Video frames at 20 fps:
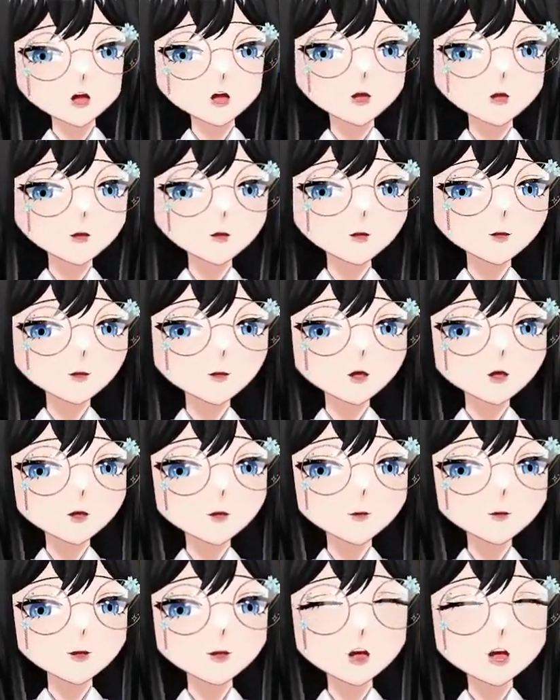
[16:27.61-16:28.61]
So
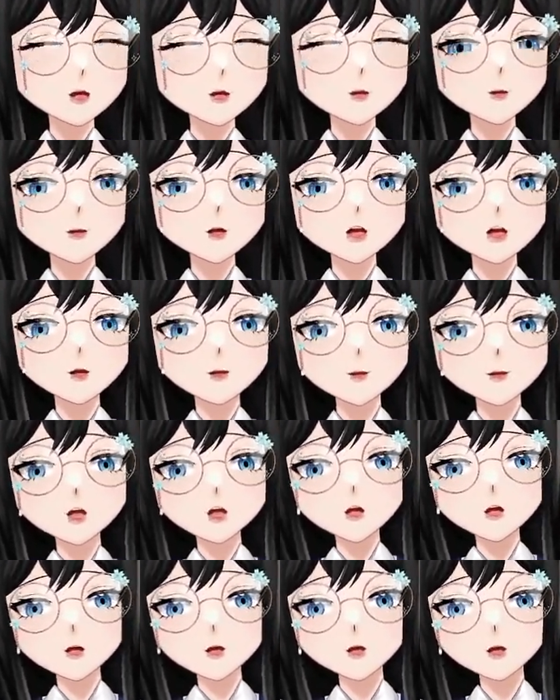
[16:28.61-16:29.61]
cell-to-cell
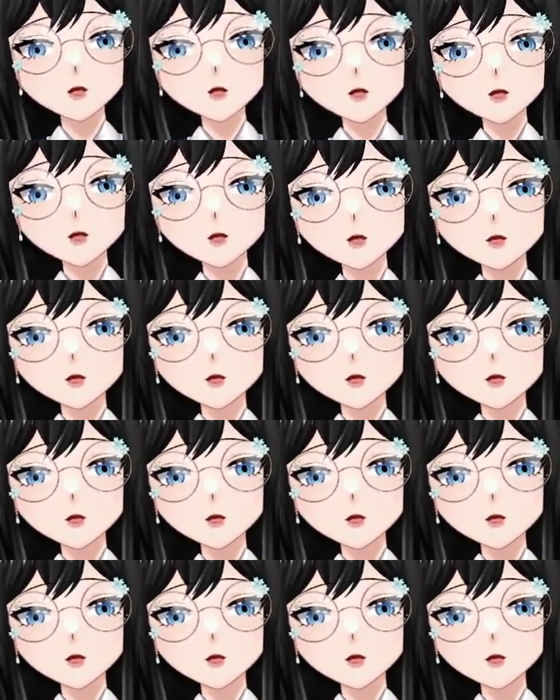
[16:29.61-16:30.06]
junctions.